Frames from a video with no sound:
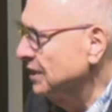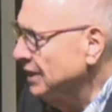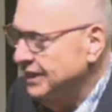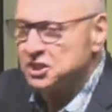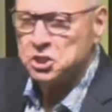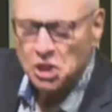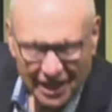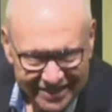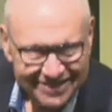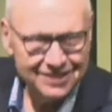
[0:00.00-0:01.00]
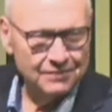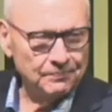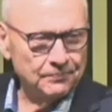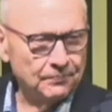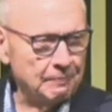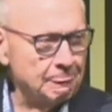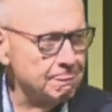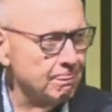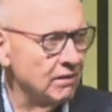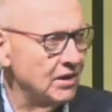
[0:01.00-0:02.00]
He's just.
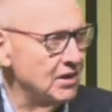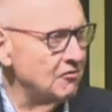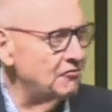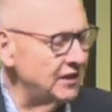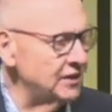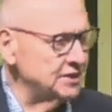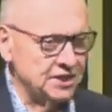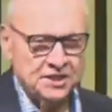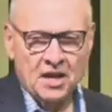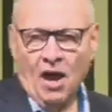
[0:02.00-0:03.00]
Fairness is,